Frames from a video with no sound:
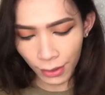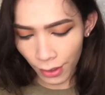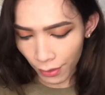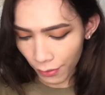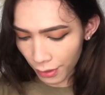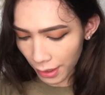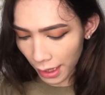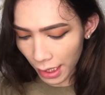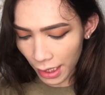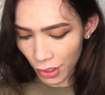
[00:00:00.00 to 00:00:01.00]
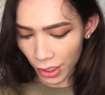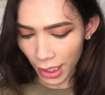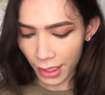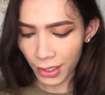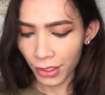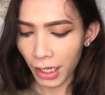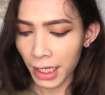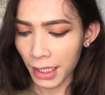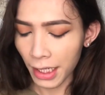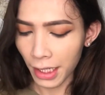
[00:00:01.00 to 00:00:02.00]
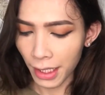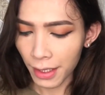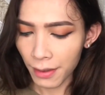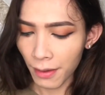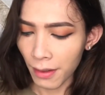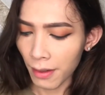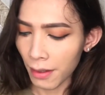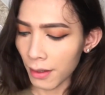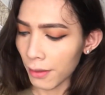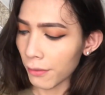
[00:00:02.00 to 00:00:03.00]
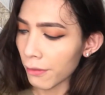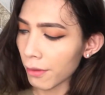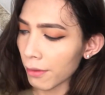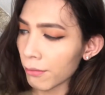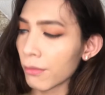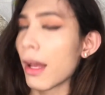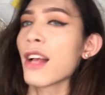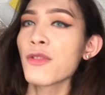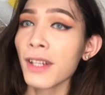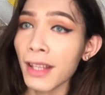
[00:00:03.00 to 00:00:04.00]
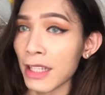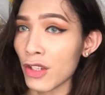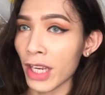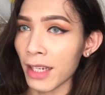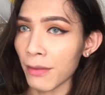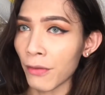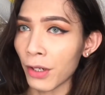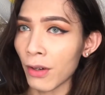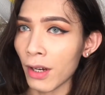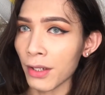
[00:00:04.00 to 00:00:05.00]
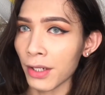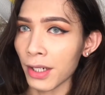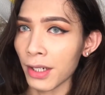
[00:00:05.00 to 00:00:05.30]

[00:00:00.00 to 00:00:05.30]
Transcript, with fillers: to use these shades right here. Actually, this shade for contour.